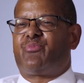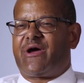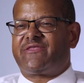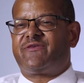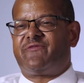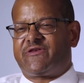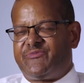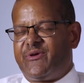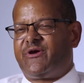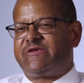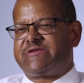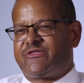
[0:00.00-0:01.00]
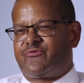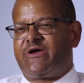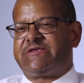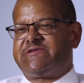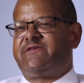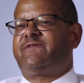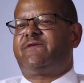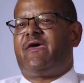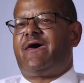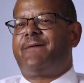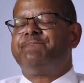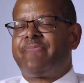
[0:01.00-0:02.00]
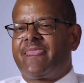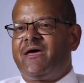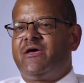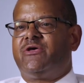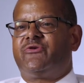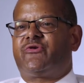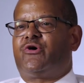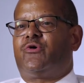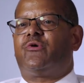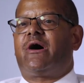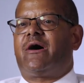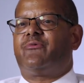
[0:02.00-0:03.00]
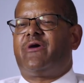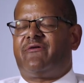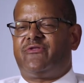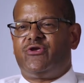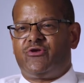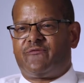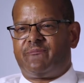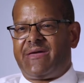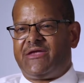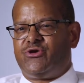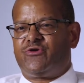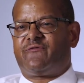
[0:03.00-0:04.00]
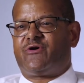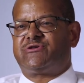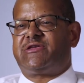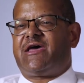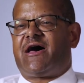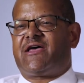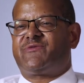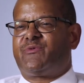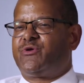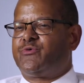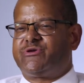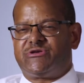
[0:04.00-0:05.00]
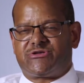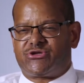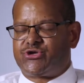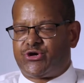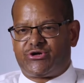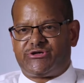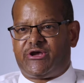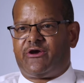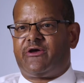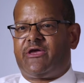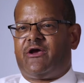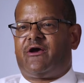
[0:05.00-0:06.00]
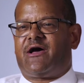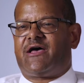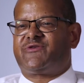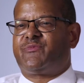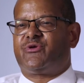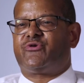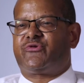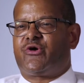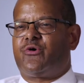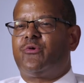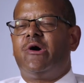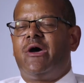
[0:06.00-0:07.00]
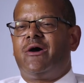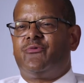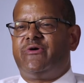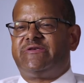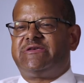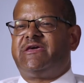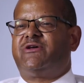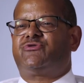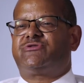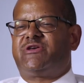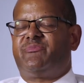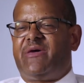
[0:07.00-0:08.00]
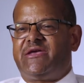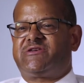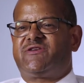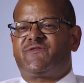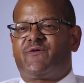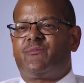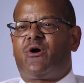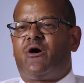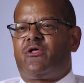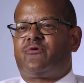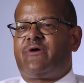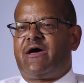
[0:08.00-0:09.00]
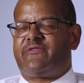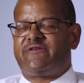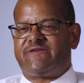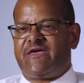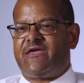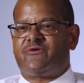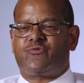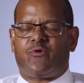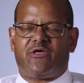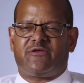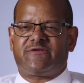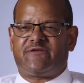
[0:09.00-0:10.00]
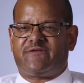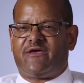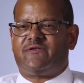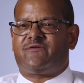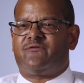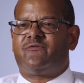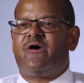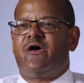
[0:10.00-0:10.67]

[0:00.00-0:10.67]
breadth of experience that the residents get. So uh, we have the uni main university hospital, which is a tertiary care hospital. So we see interesting patients from all around the state, as well as the states of